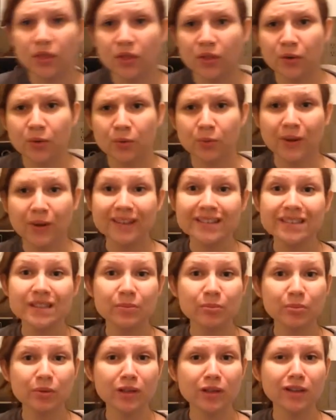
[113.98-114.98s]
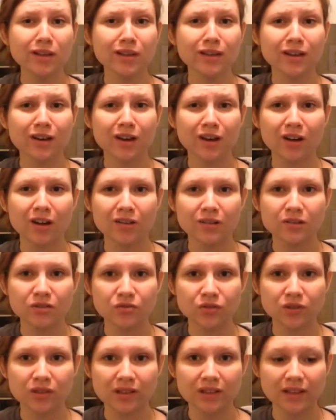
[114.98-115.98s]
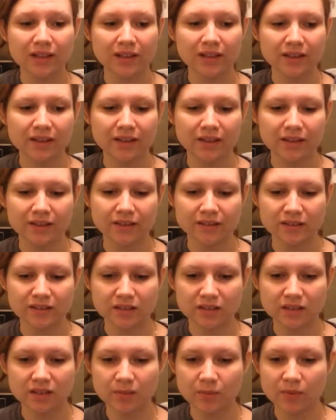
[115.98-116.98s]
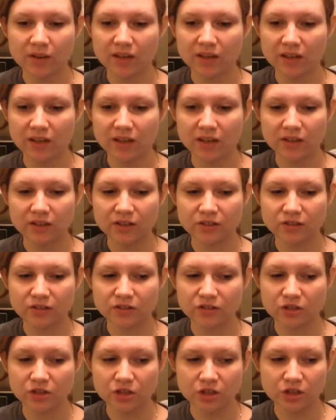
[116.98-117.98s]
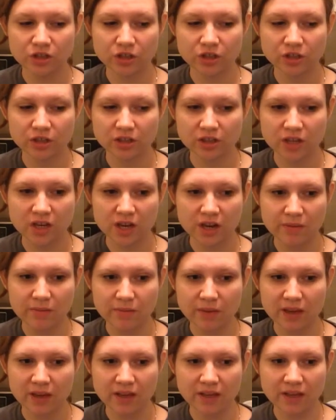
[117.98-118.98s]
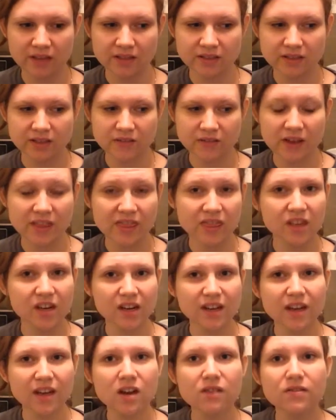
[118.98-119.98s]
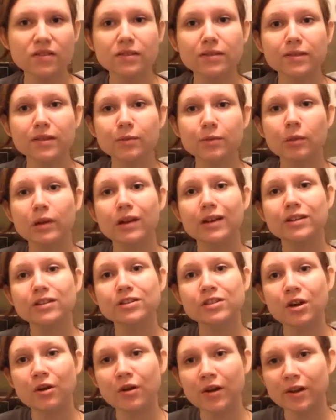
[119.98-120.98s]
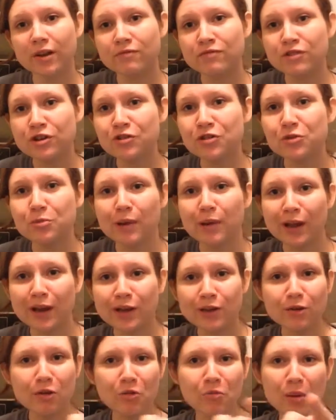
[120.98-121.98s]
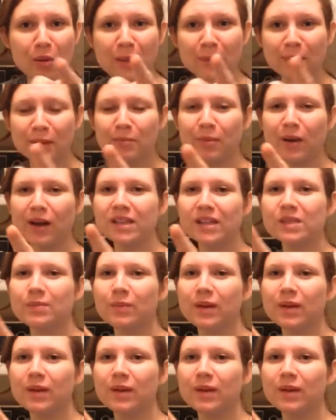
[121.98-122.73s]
The recipe calls for like cinnamon and ginger and nutmeg and stuff. I thought I had everything, but I don't have ginger, but I do have pumpkin pie